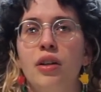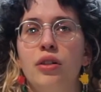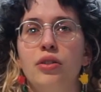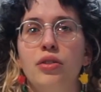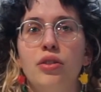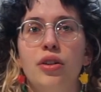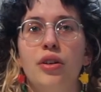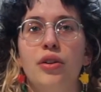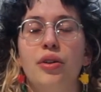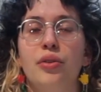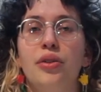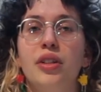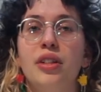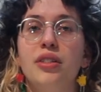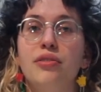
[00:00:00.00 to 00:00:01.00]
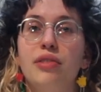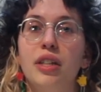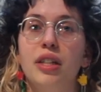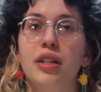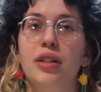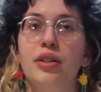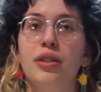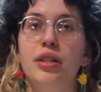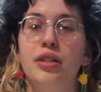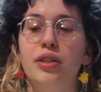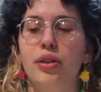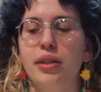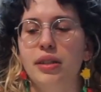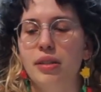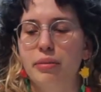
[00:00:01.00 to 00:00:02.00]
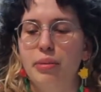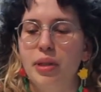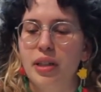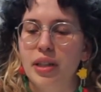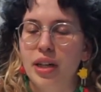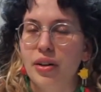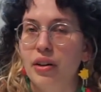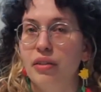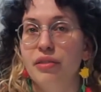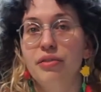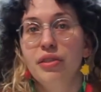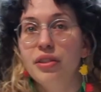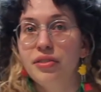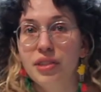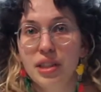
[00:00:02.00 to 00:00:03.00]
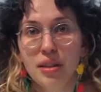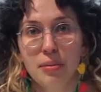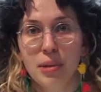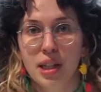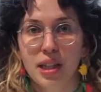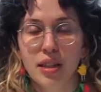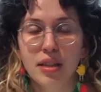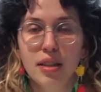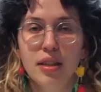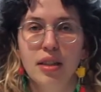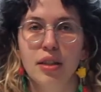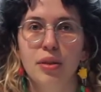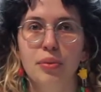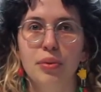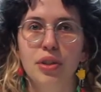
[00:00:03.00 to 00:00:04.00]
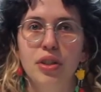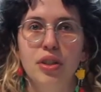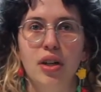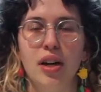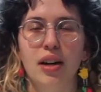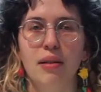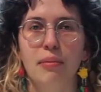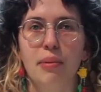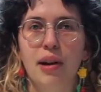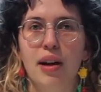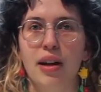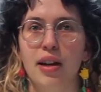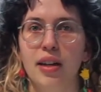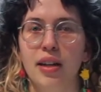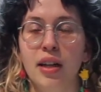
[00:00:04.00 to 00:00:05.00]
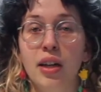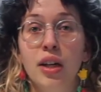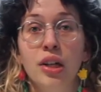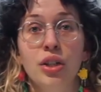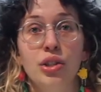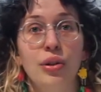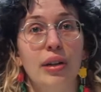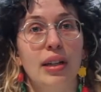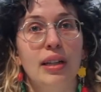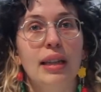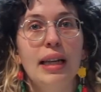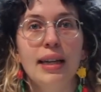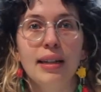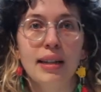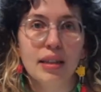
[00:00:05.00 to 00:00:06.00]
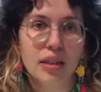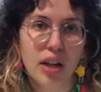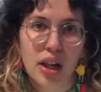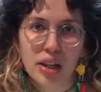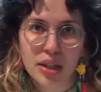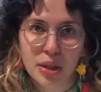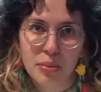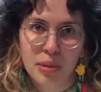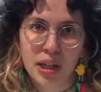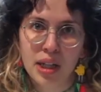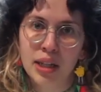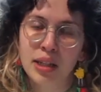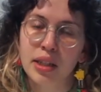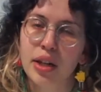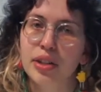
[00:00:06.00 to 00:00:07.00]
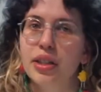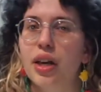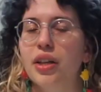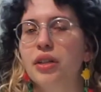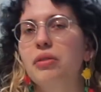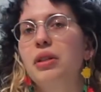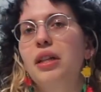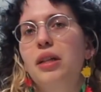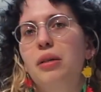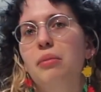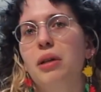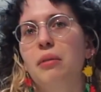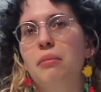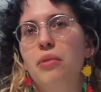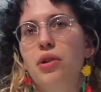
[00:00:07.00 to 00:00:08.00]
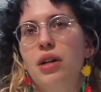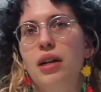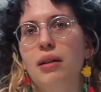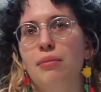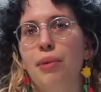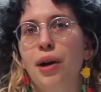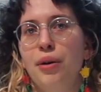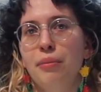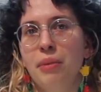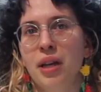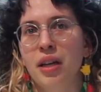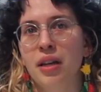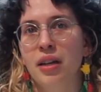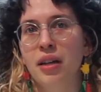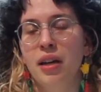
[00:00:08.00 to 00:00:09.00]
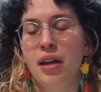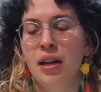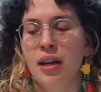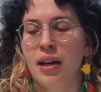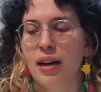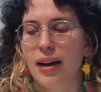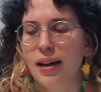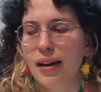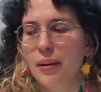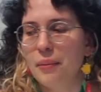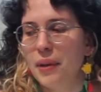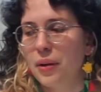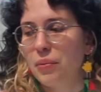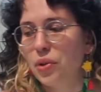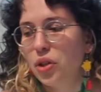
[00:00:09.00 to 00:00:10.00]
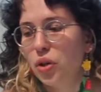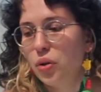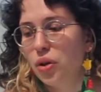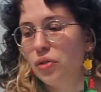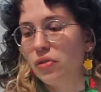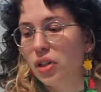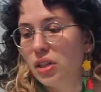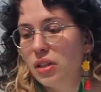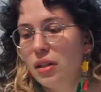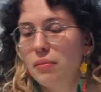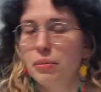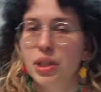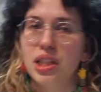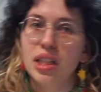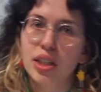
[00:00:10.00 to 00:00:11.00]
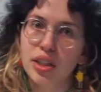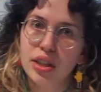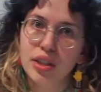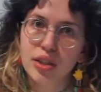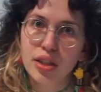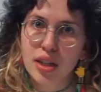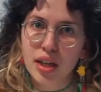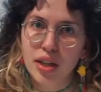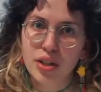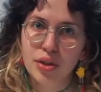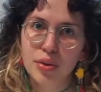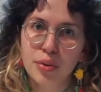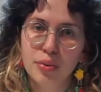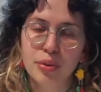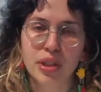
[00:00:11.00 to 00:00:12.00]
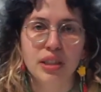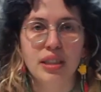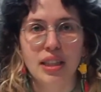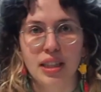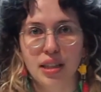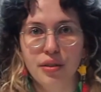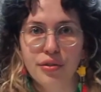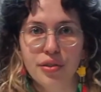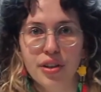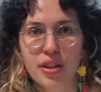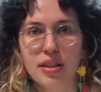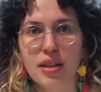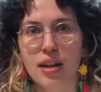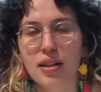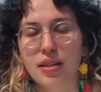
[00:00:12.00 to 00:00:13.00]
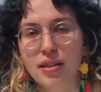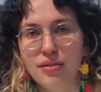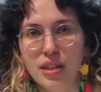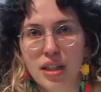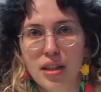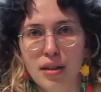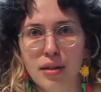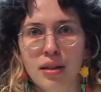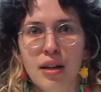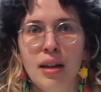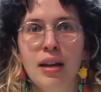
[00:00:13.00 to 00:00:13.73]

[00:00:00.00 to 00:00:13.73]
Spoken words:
So this video is going to be around 15 minutes. We'll start by doing a land acknowledgement. I'll tell you a little bit more about me. Then we'll go over some materials that you will need for this activity.